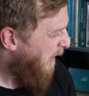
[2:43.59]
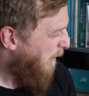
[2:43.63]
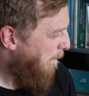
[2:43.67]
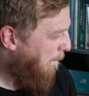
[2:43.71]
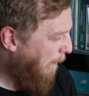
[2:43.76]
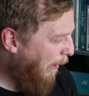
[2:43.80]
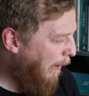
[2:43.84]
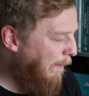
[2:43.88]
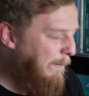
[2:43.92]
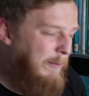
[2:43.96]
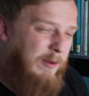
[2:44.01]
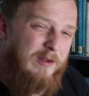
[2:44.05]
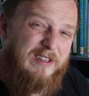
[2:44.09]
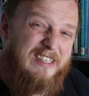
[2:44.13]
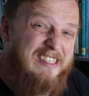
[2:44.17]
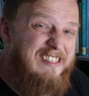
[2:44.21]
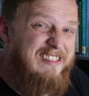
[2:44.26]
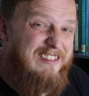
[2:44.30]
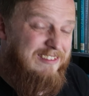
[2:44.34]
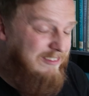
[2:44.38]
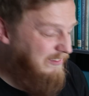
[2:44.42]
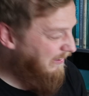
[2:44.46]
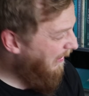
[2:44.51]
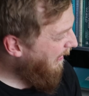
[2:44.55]
But I'll be
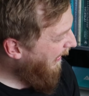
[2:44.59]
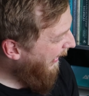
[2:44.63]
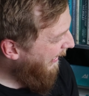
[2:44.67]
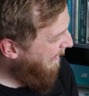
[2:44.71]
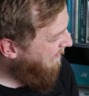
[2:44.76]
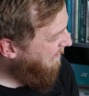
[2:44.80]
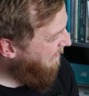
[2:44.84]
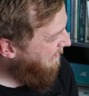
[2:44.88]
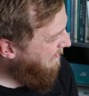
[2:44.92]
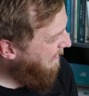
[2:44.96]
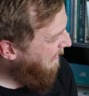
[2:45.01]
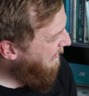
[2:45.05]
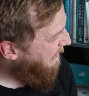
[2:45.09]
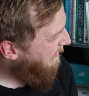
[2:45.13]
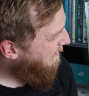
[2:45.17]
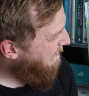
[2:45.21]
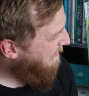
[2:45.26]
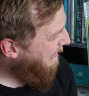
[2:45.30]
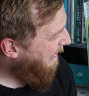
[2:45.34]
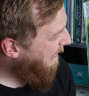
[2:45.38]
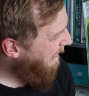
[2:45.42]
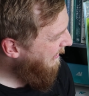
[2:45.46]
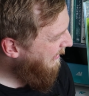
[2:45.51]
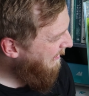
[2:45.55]
honest, as I say, this
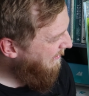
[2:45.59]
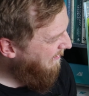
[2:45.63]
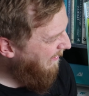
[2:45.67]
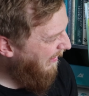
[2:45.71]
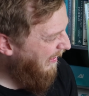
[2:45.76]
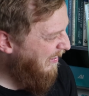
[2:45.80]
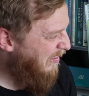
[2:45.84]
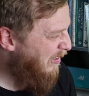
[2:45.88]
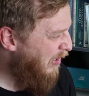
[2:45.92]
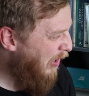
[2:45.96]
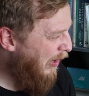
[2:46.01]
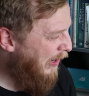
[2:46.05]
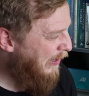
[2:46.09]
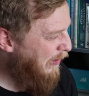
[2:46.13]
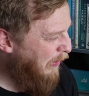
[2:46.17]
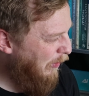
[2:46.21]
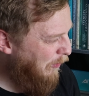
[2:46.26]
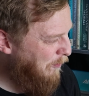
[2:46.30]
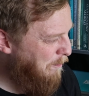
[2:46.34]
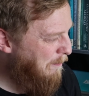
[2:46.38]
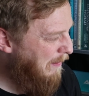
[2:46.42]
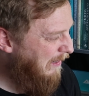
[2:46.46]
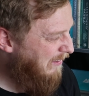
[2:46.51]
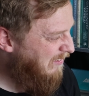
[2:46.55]
tank is like 9
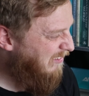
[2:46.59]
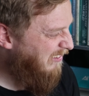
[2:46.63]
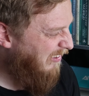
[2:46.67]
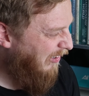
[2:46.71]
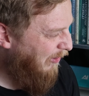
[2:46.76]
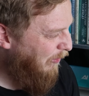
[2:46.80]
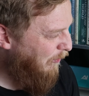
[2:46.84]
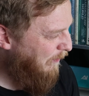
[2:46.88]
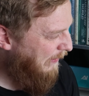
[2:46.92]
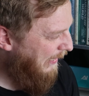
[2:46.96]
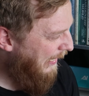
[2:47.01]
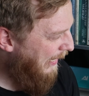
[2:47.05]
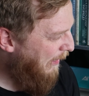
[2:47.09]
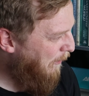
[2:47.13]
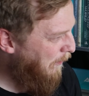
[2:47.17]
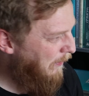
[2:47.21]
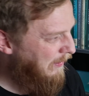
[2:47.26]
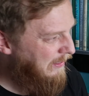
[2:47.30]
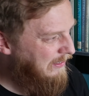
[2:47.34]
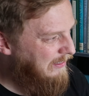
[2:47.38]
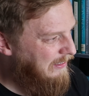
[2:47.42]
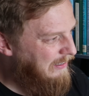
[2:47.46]
odd months old now.